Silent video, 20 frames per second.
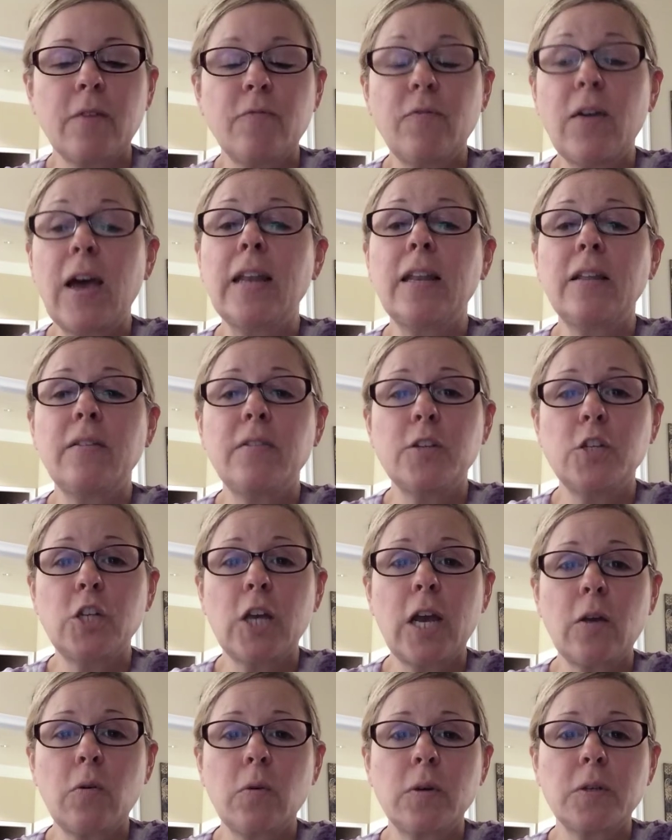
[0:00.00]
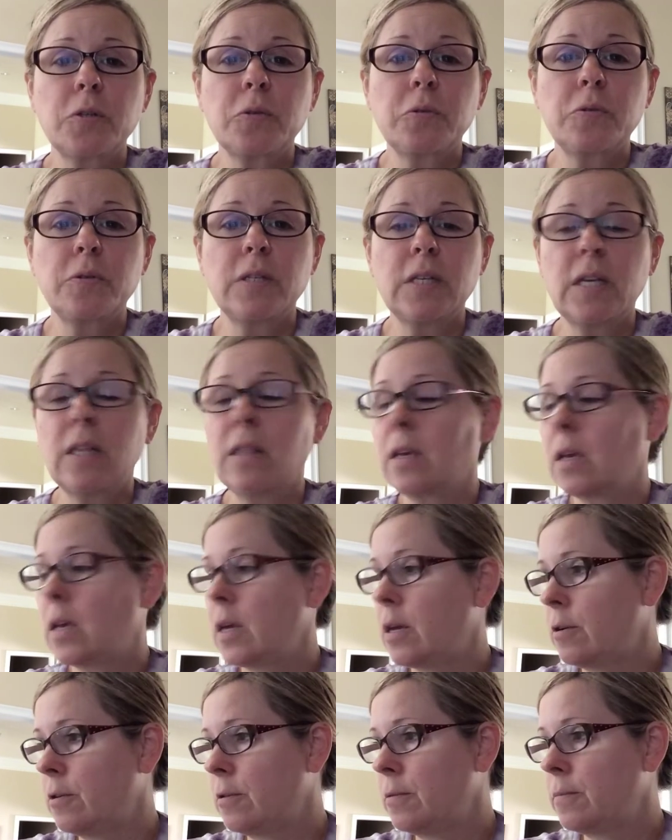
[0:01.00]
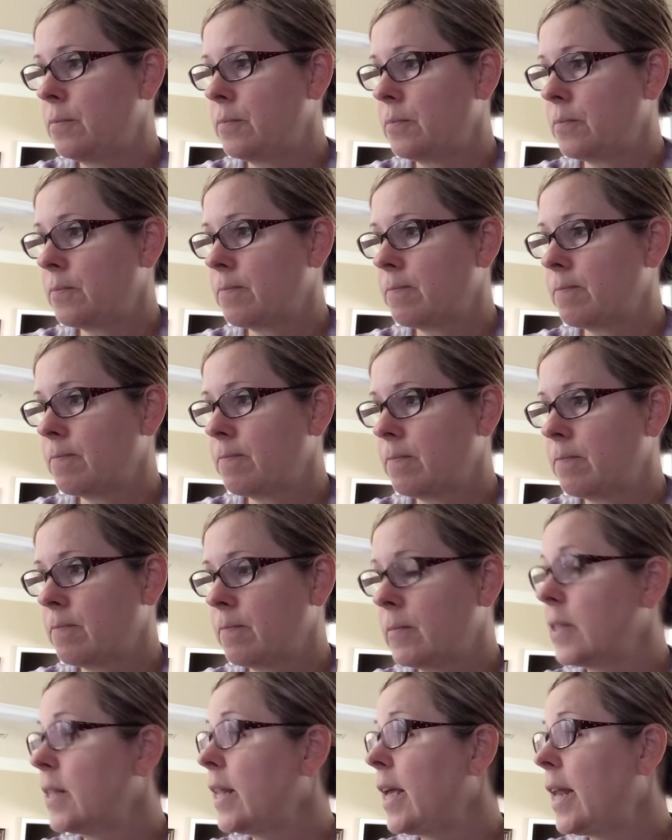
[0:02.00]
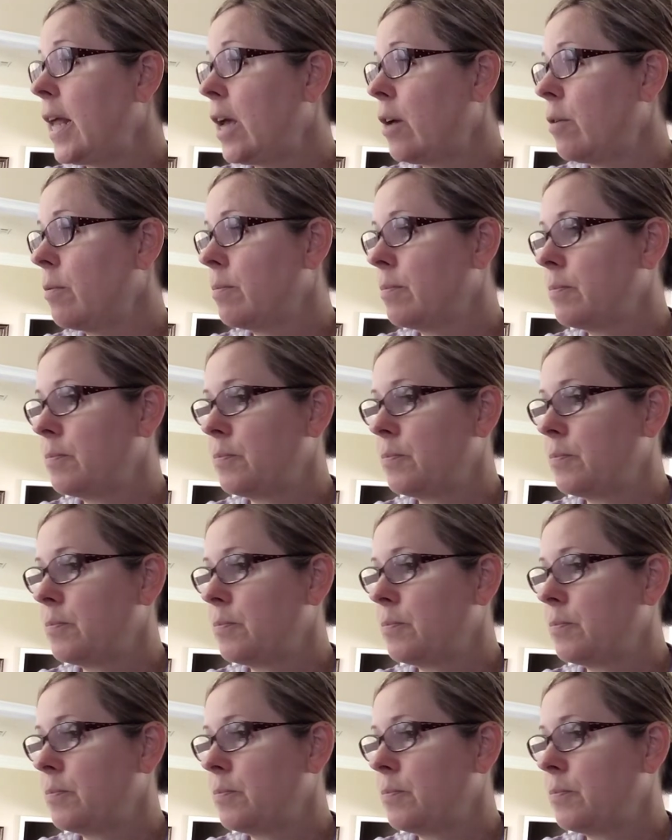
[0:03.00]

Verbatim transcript: Finally, the Jack Russells in the kennel. Lay down.